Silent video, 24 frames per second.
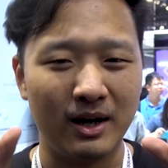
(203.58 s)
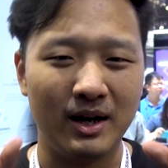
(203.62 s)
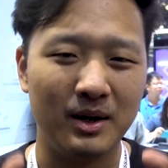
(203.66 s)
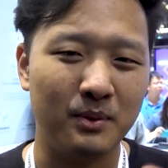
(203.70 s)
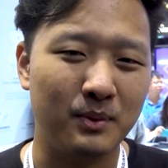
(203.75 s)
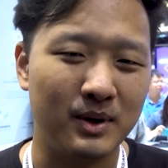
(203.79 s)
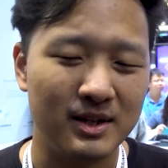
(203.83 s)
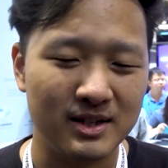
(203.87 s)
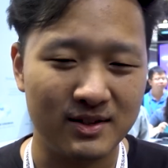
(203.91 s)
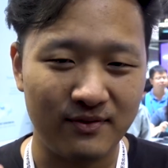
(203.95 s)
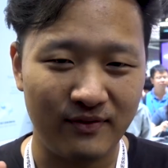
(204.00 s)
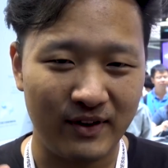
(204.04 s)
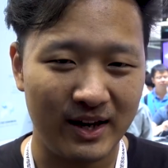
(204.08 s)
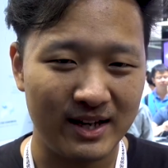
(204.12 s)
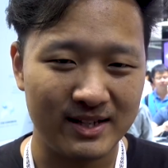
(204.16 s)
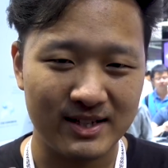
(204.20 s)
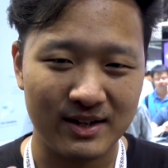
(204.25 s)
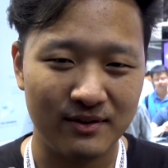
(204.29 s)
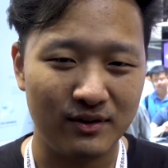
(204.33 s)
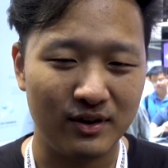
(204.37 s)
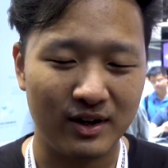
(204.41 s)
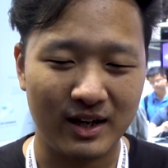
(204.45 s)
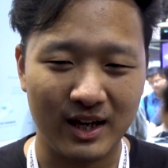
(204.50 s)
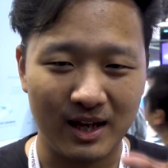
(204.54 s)
anyone's face
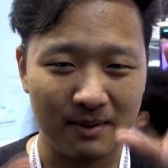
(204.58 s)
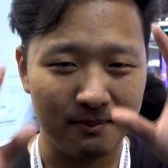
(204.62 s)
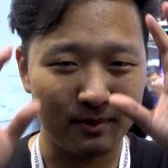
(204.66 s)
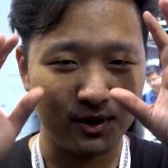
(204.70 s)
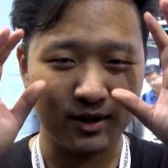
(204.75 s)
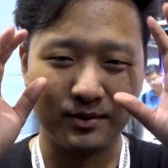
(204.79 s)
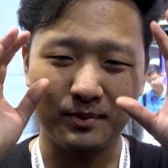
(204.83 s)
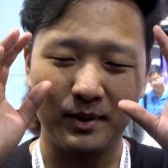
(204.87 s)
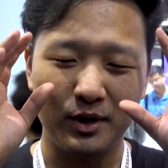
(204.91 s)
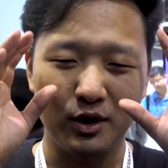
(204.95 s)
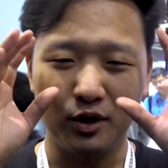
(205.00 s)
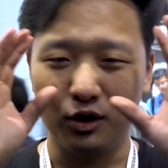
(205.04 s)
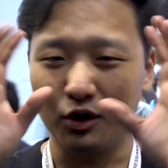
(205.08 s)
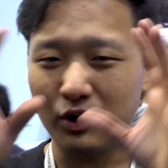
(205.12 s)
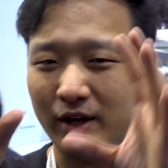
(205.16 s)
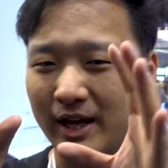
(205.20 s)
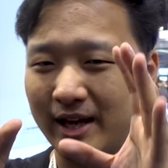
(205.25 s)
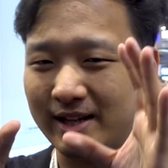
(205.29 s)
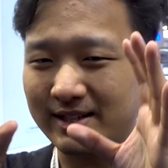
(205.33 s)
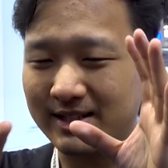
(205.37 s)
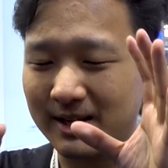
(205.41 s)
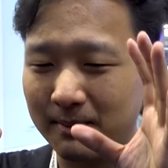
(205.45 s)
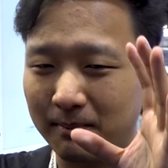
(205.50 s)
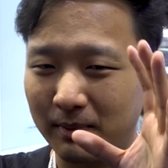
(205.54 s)
ever again, because when you look
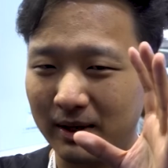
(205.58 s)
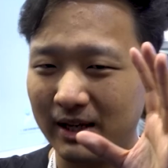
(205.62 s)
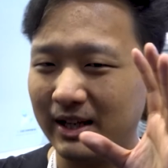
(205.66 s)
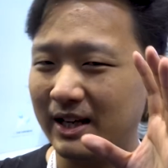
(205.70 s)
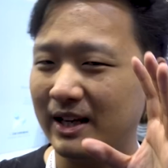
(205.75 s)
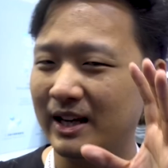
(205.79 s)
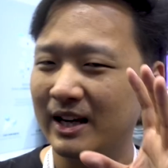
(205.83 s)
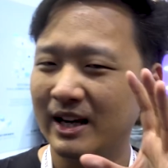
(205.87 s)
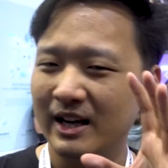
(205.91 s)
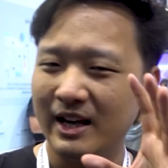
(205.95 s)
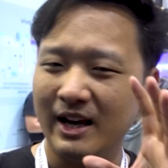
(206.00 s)
at somebody,